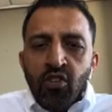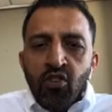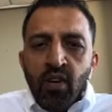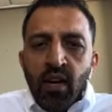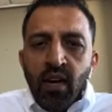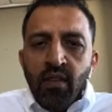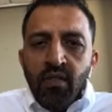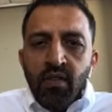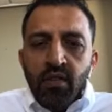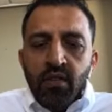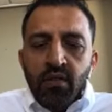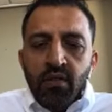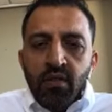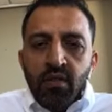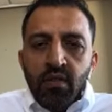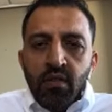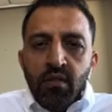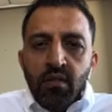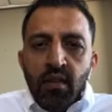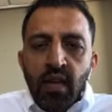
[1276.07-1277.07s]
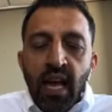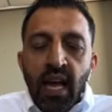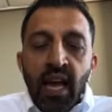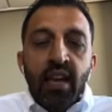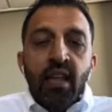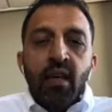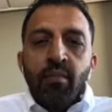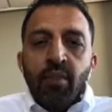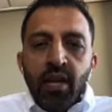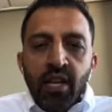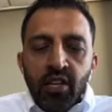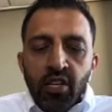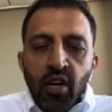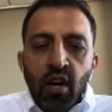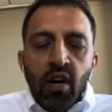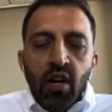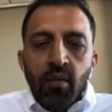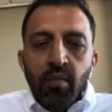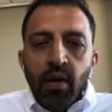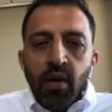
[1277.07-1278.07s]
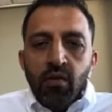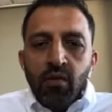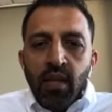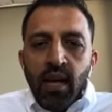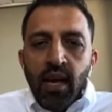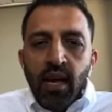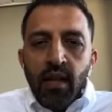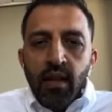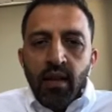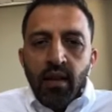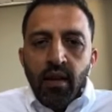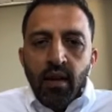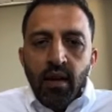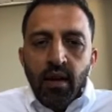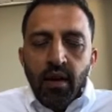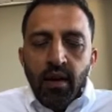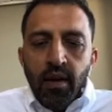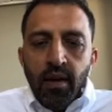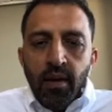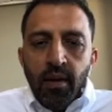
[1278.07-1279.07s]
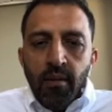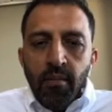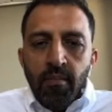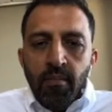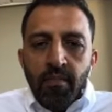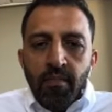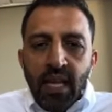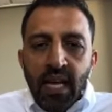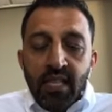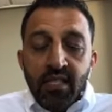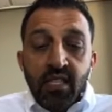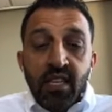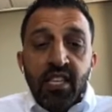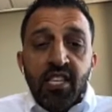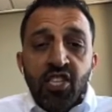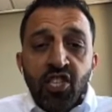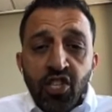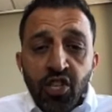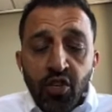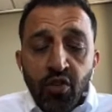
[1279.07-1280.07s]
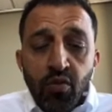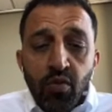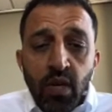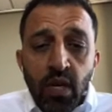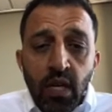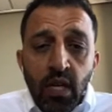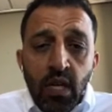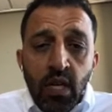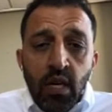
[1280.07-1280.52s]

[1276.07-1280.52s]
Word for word: my travels anybody talk about that as an issue.